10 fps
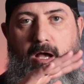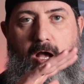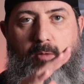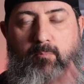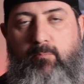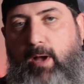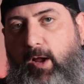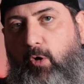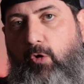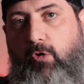My
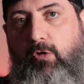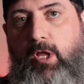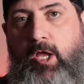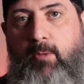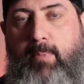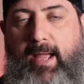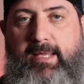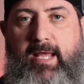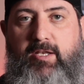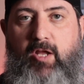whole
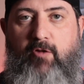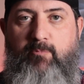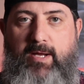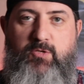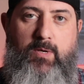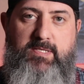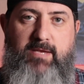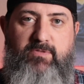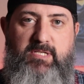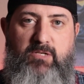back end of my
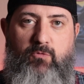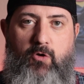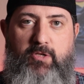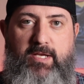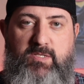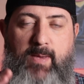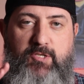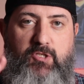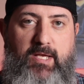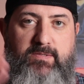2017 Road King
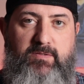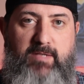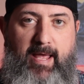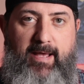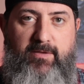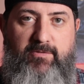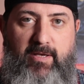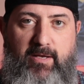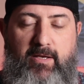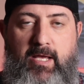Special has
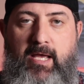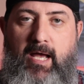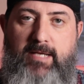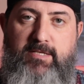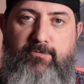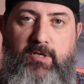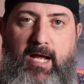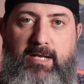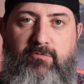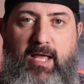a different
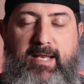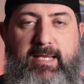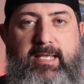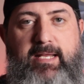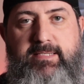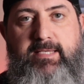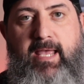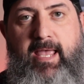kind of lighting in it,